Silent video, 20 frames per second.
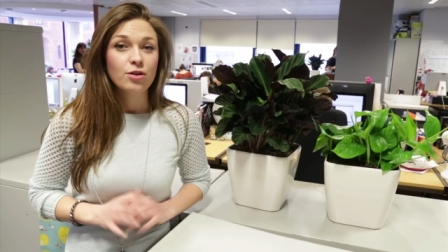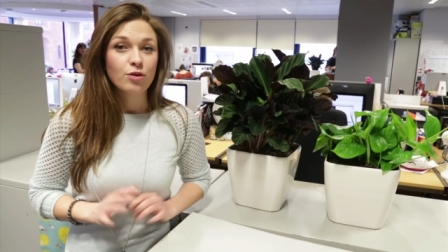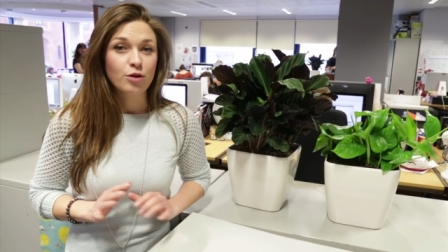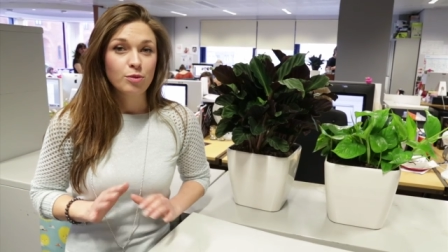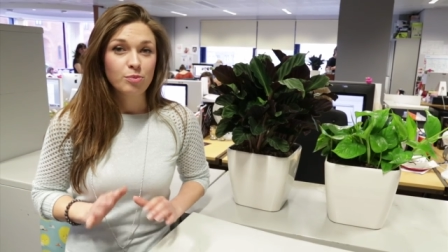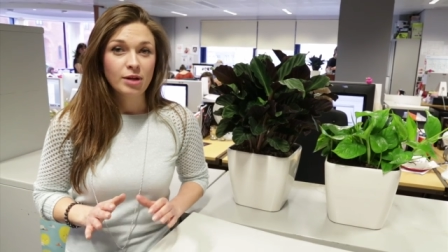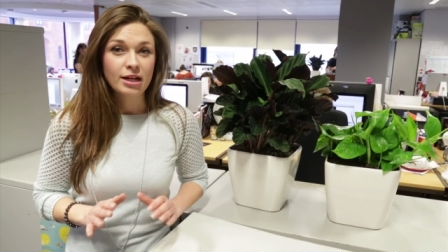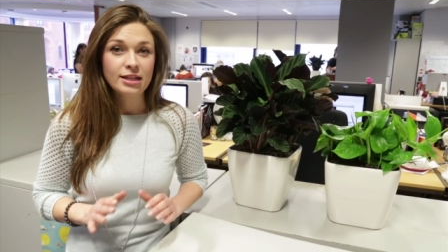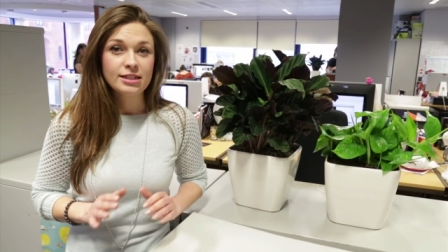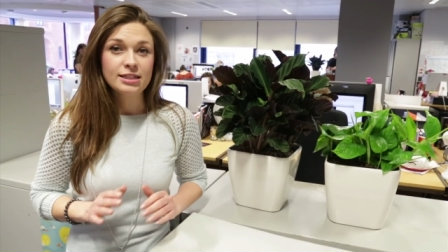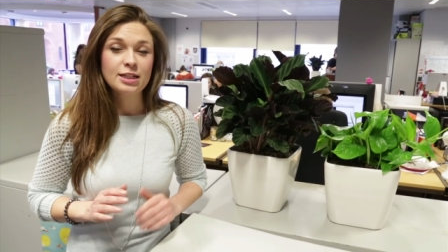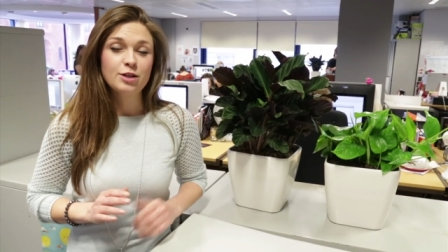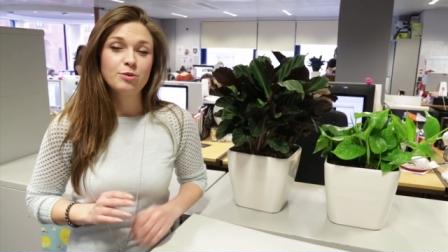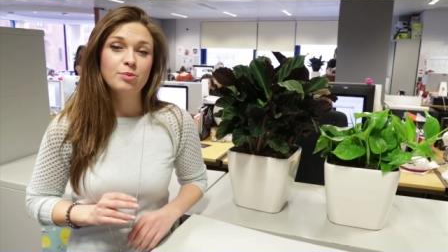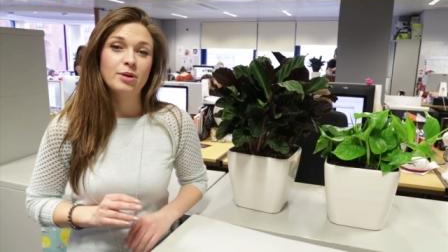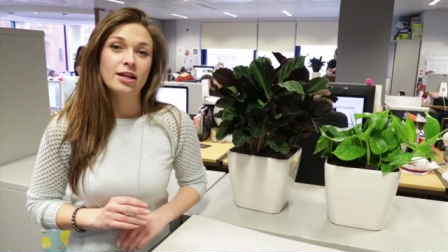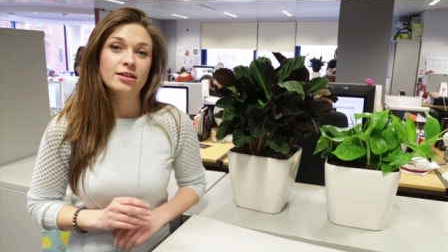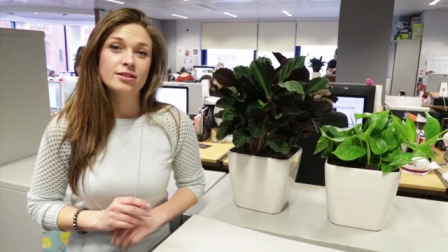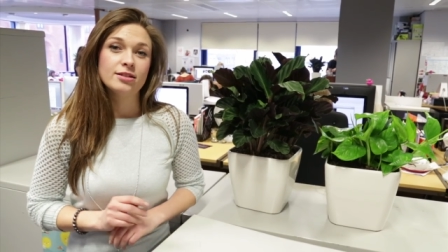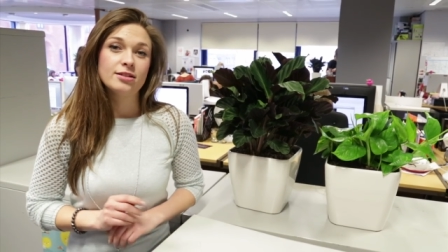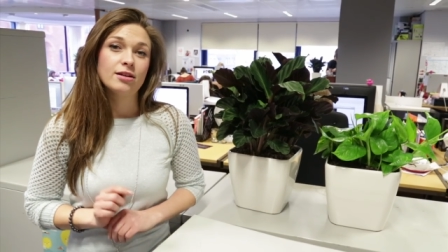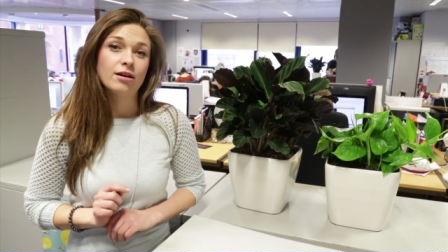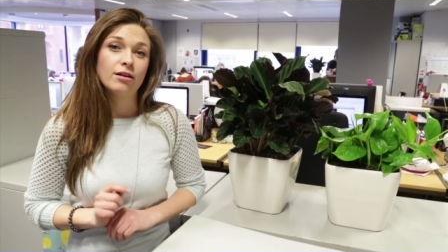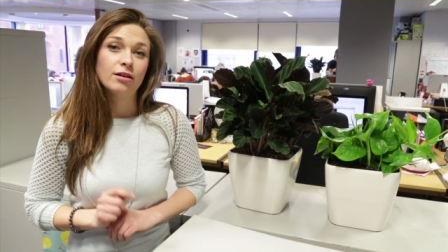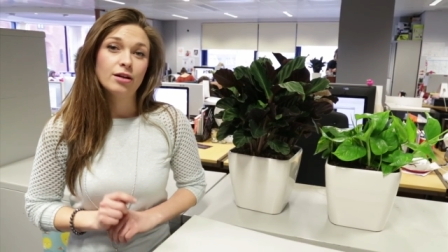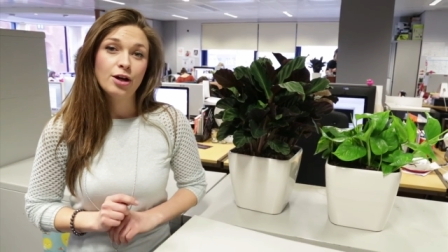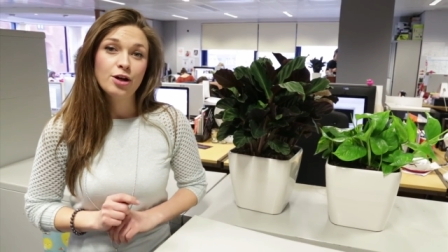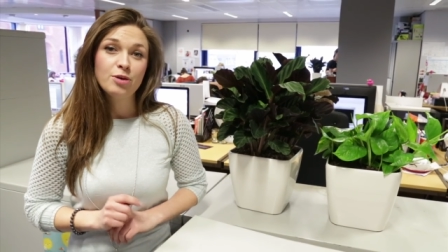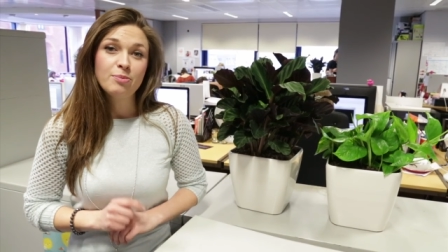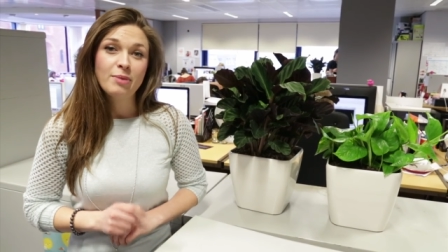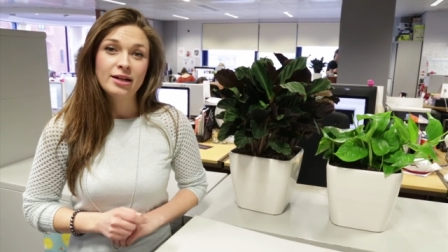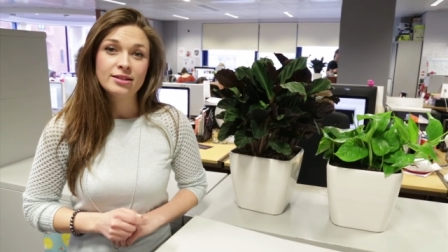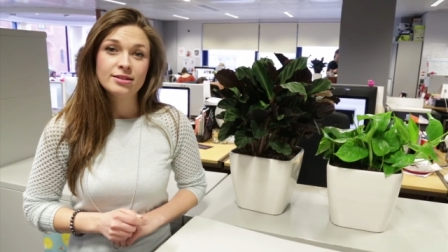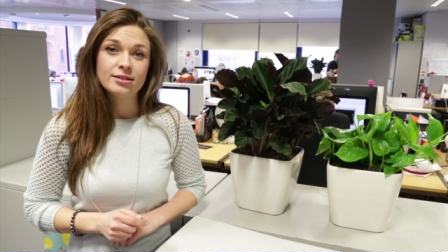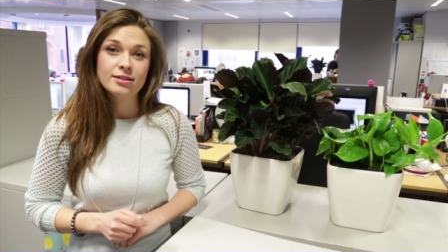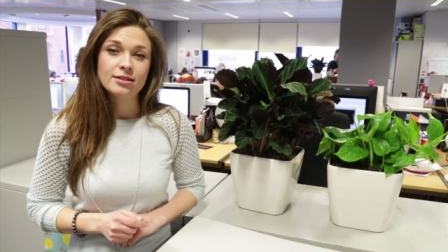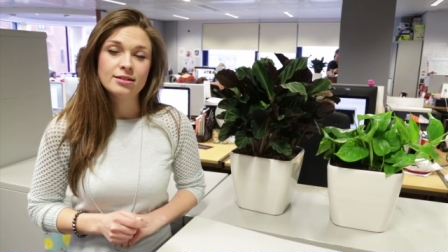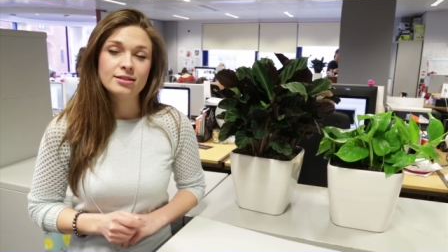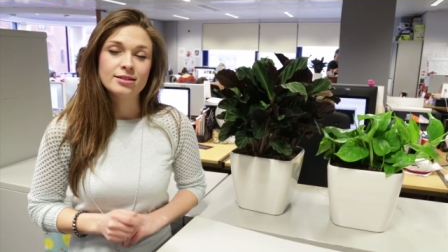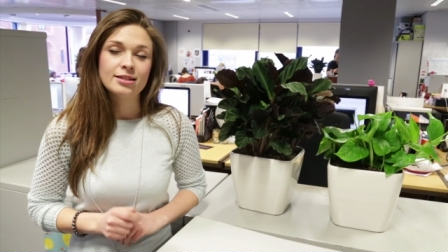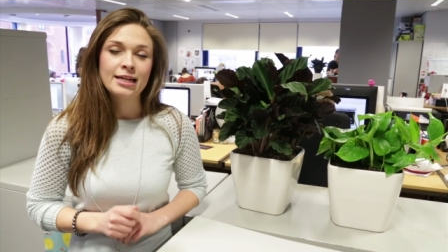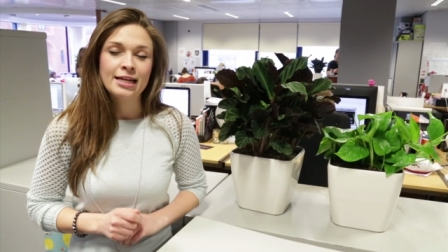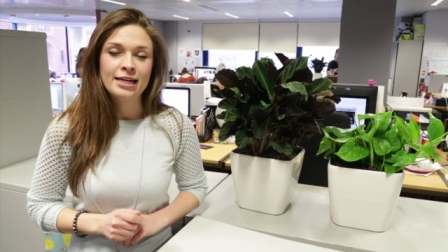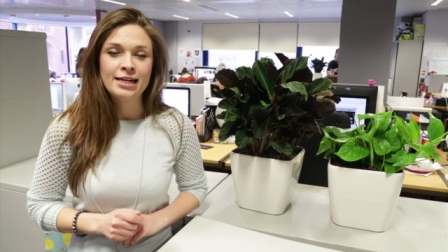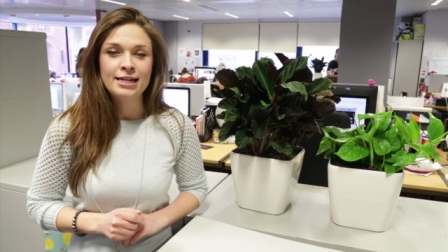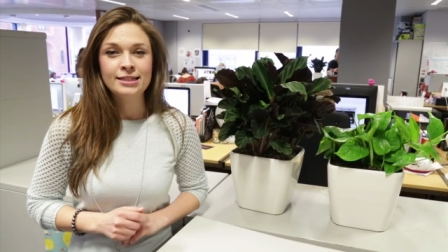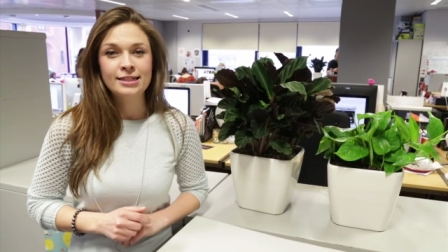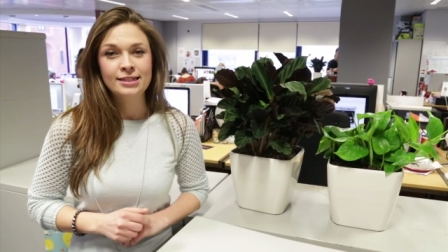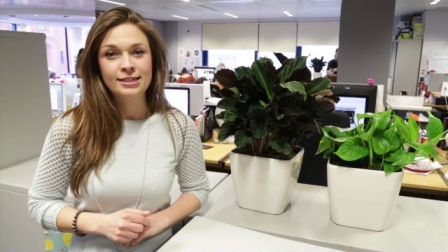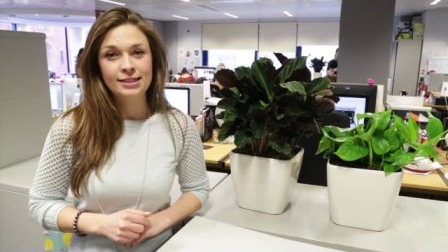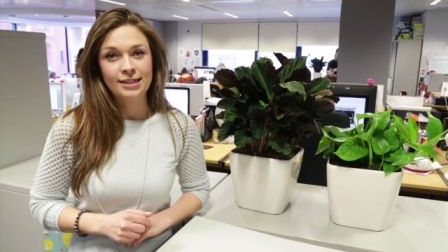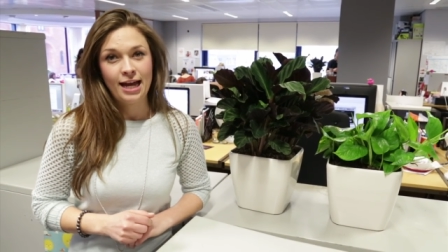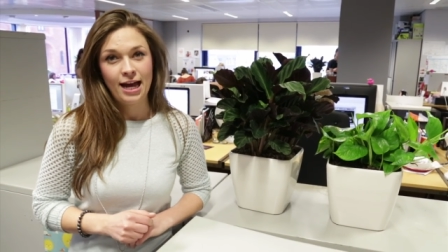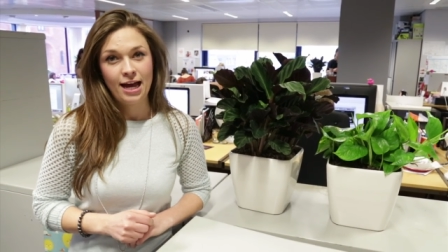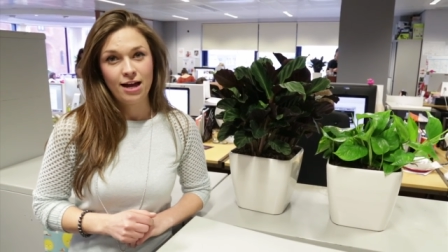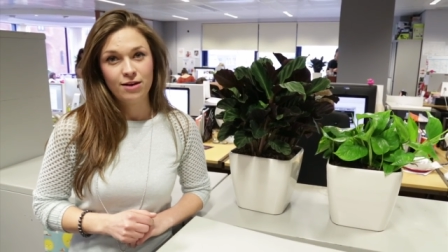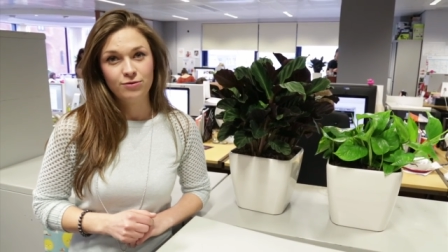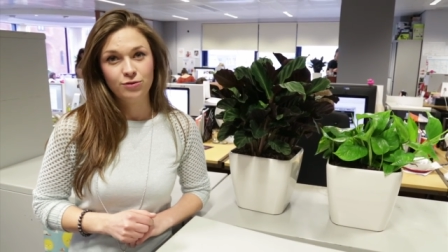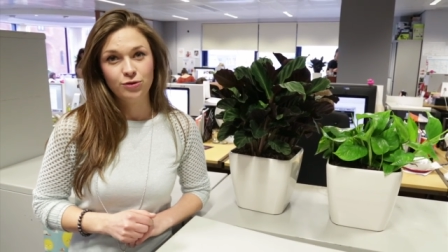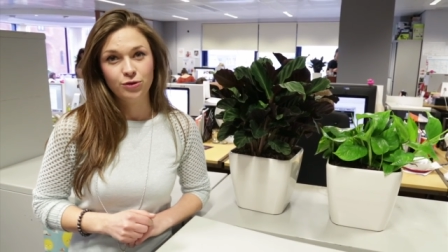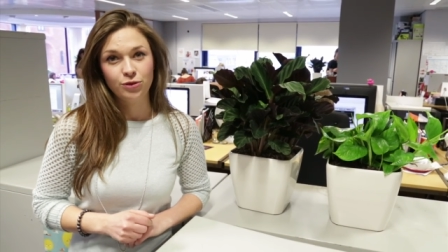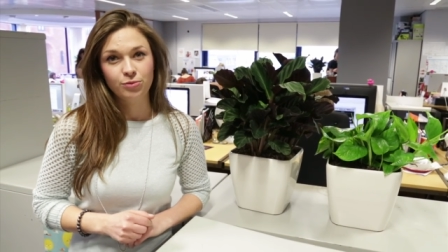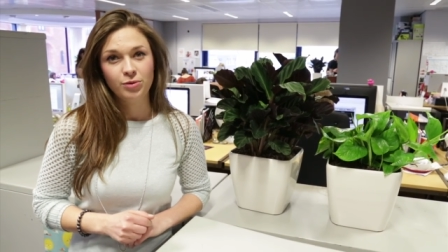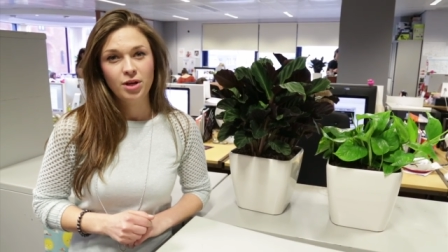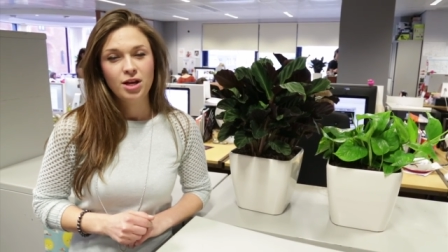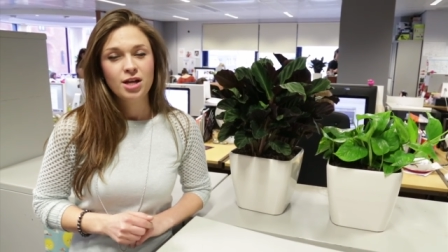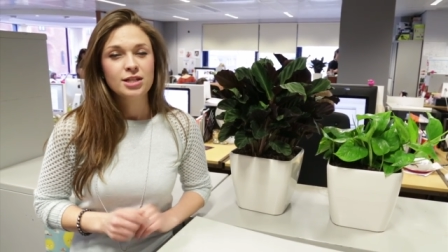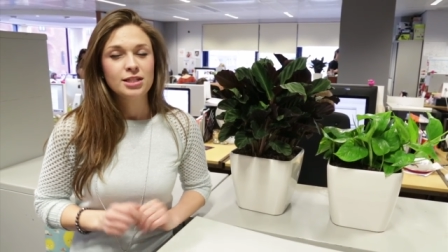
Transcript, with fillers: There are plenty of plants that are low maintenance and easy to care for,